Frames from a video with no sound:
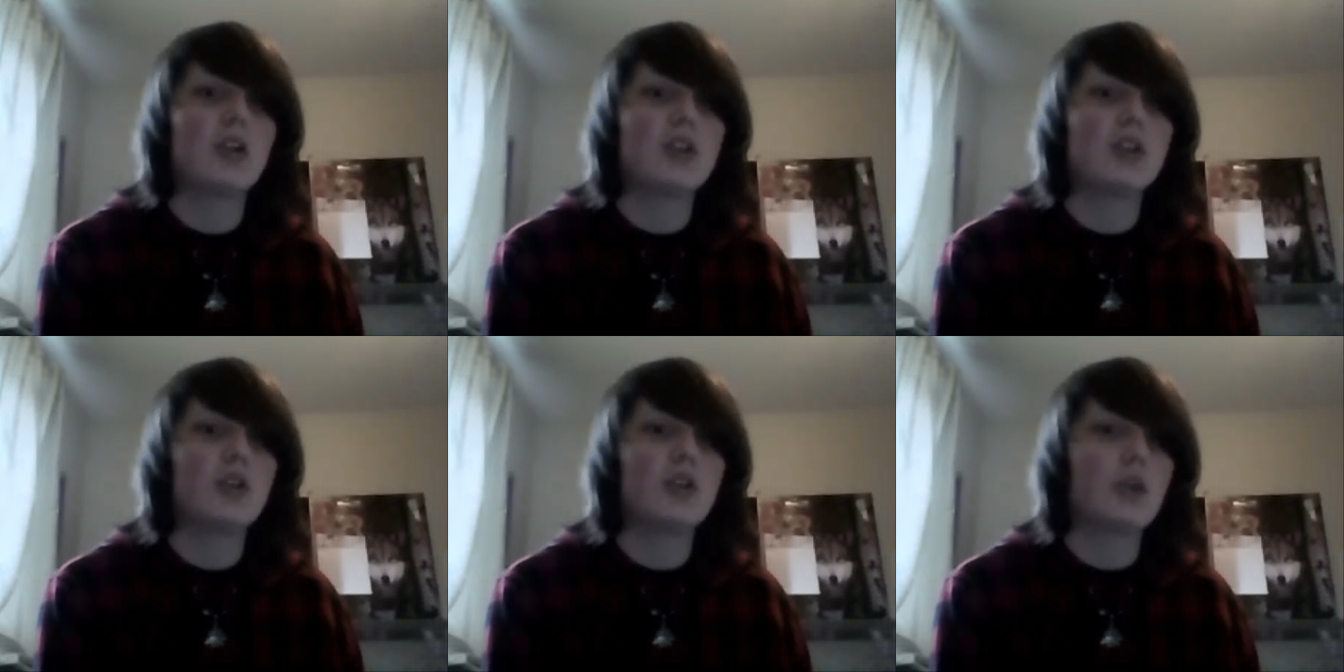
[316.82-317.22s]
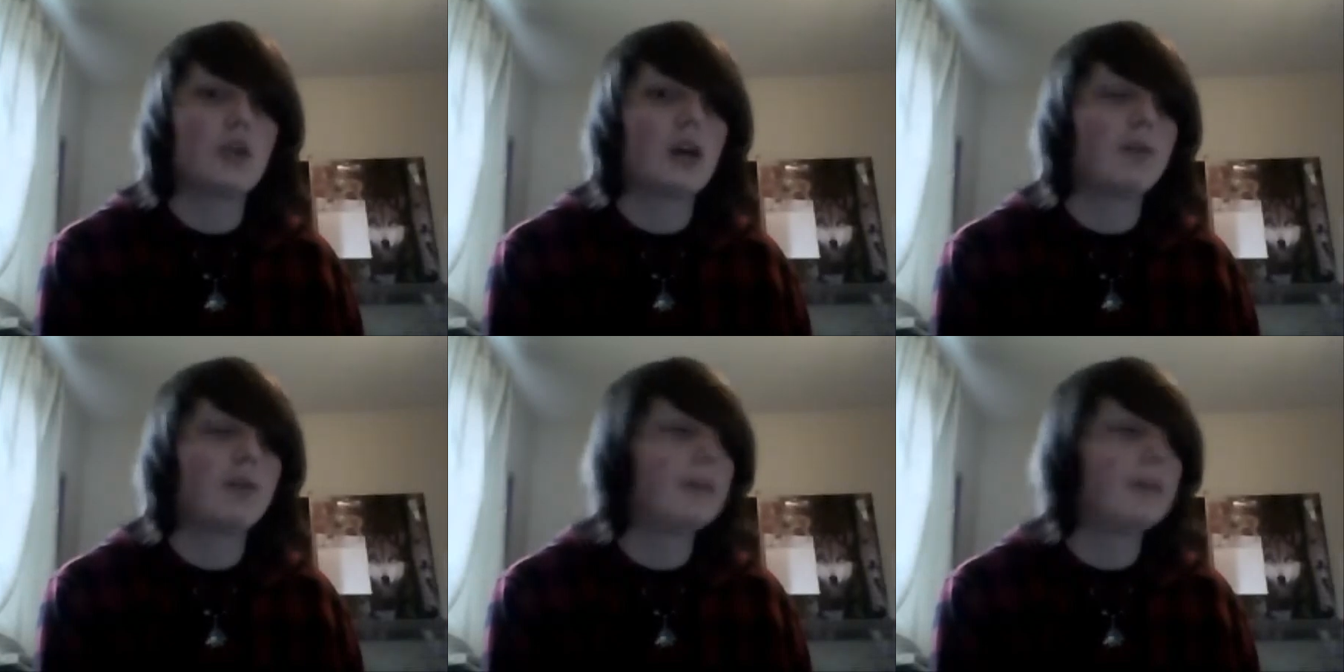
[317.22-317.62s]
So
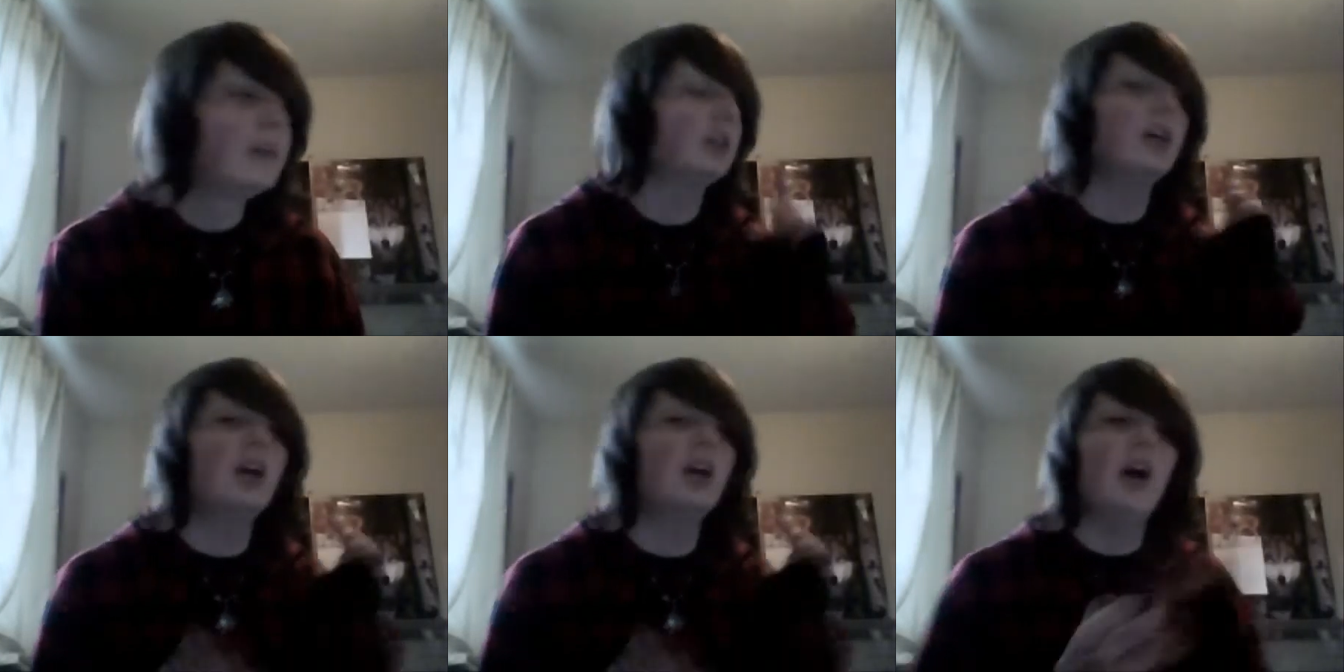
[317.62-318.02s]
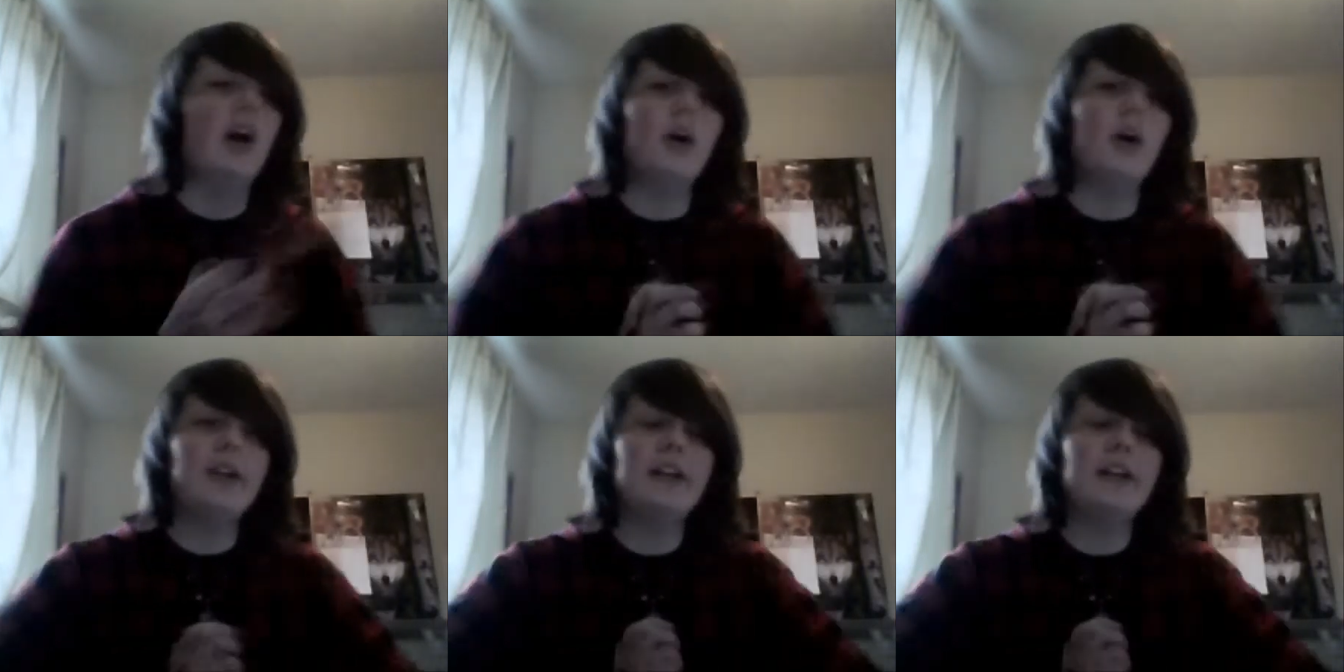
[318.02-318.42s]
yeah.
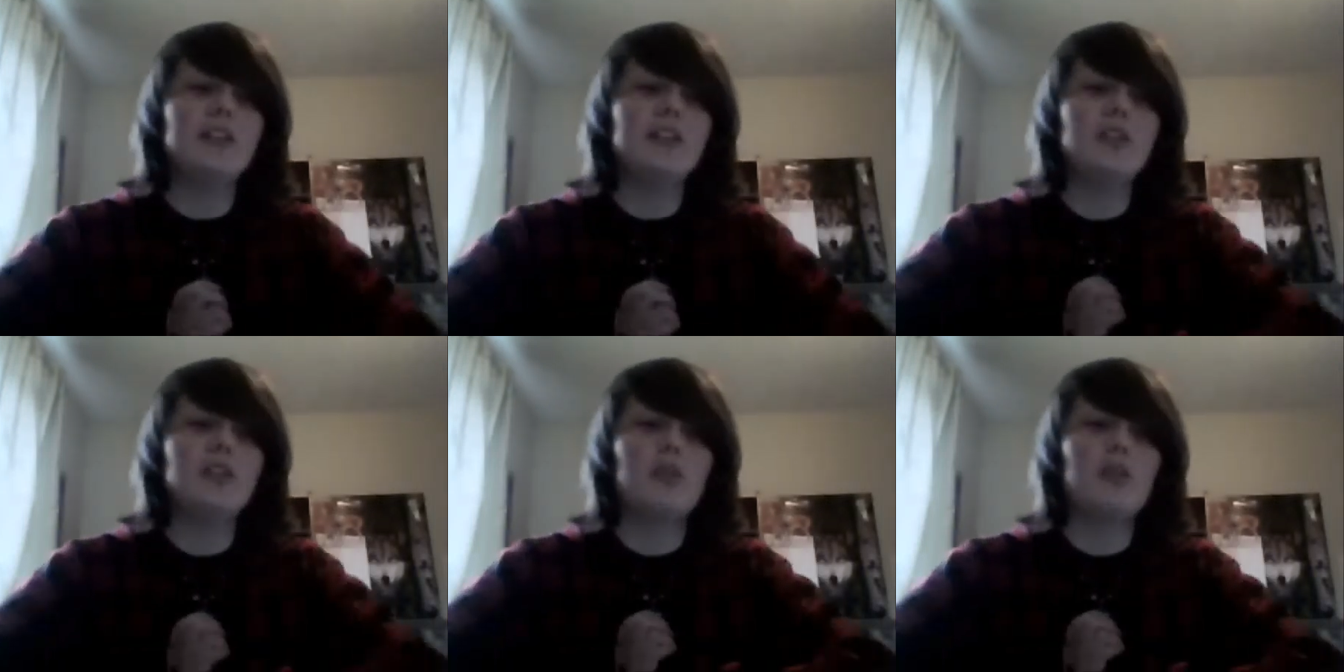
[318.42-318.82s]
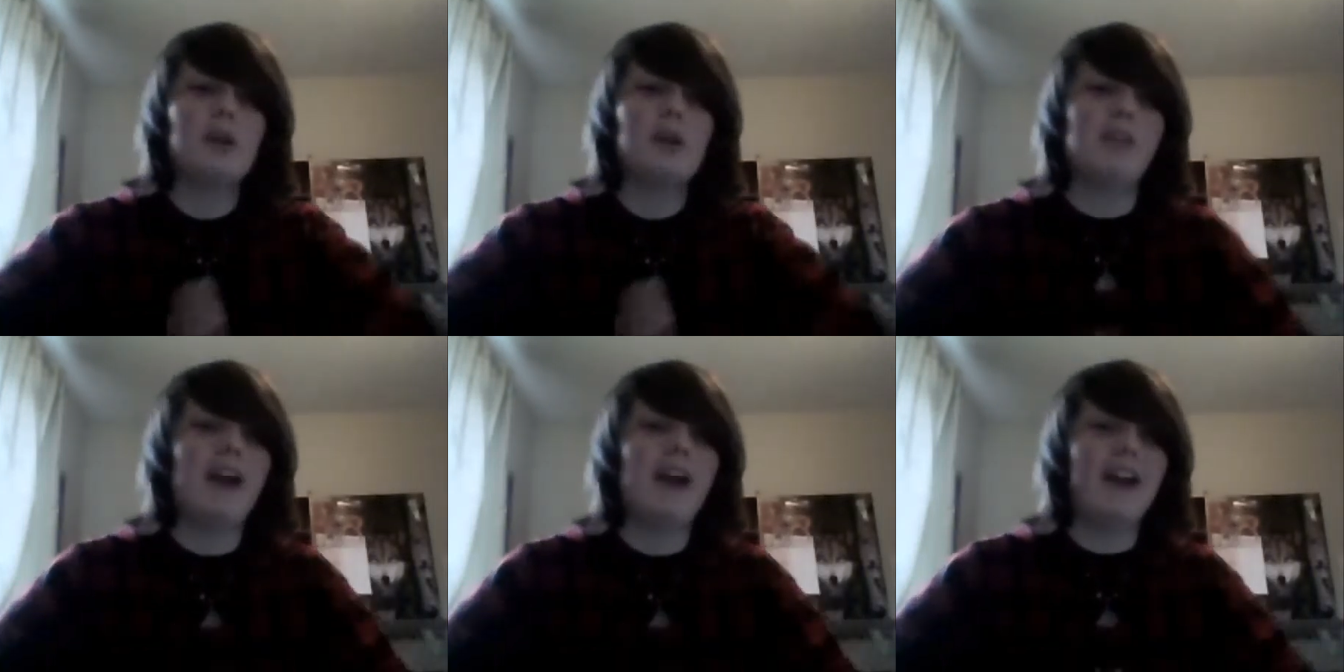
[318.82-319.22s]
Okay, so my
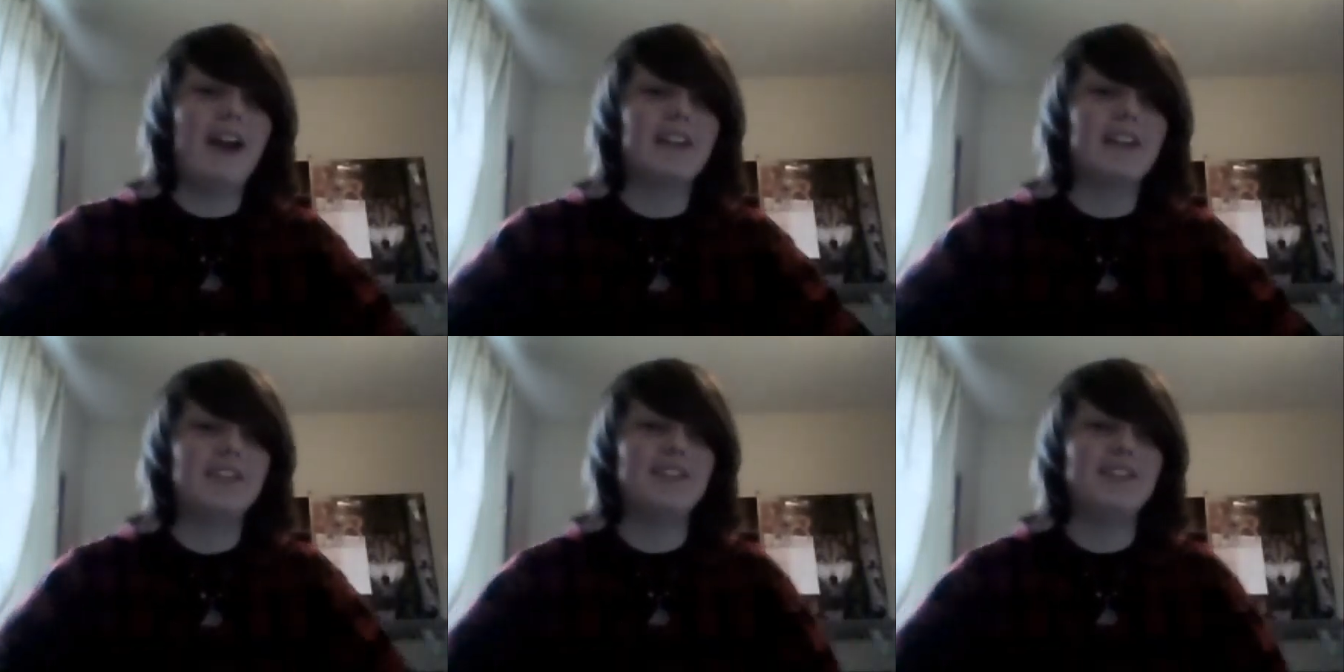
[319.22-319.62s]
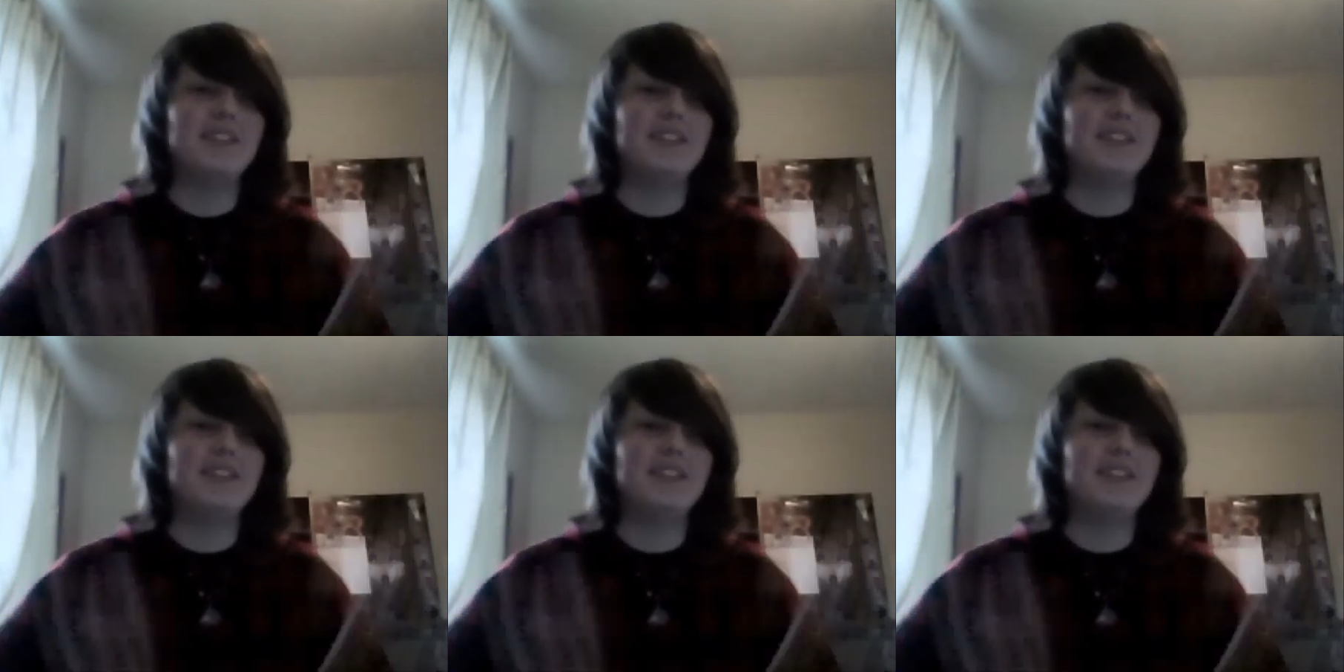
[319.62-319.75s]
pack.